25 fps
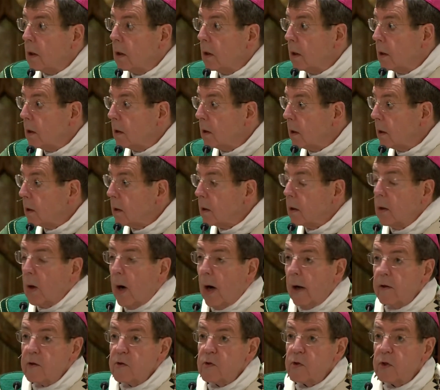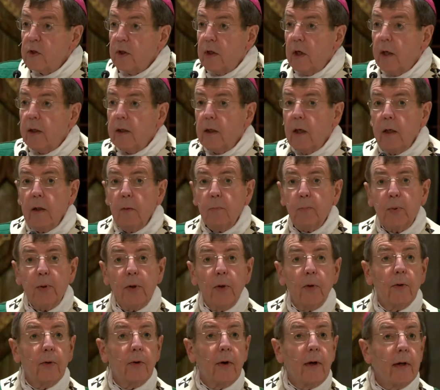in the RCIA
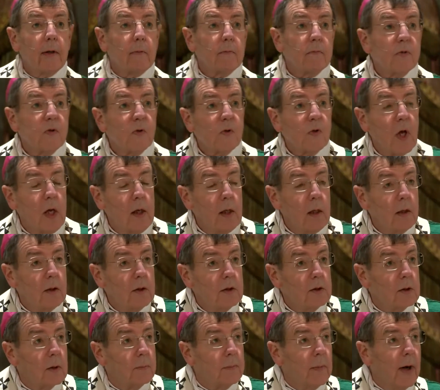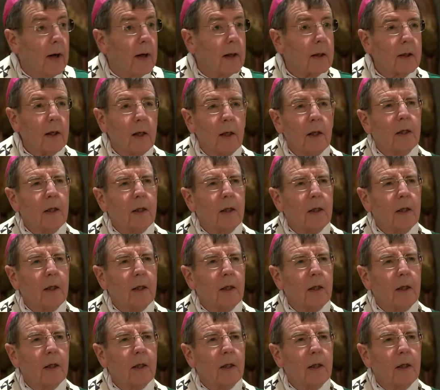program saying to Mark,